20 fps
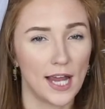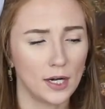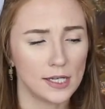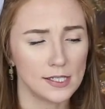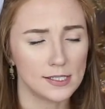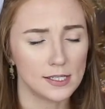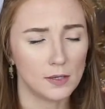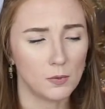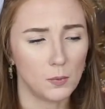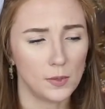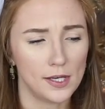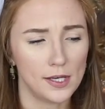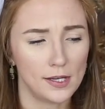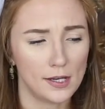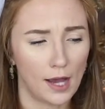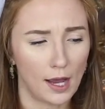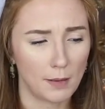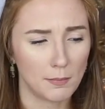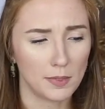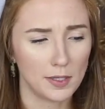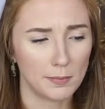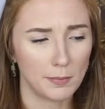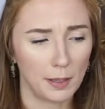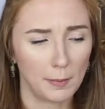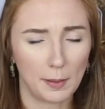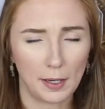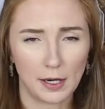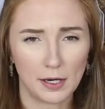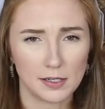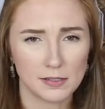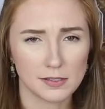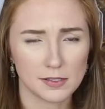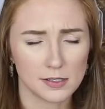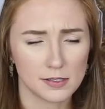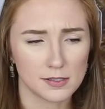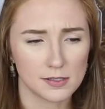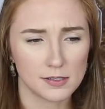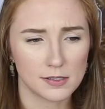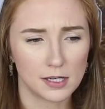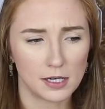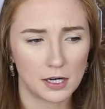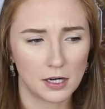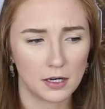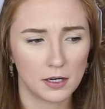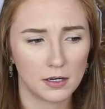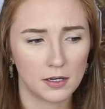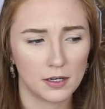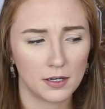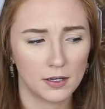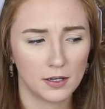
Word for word: And I say we, I mean my parents since they're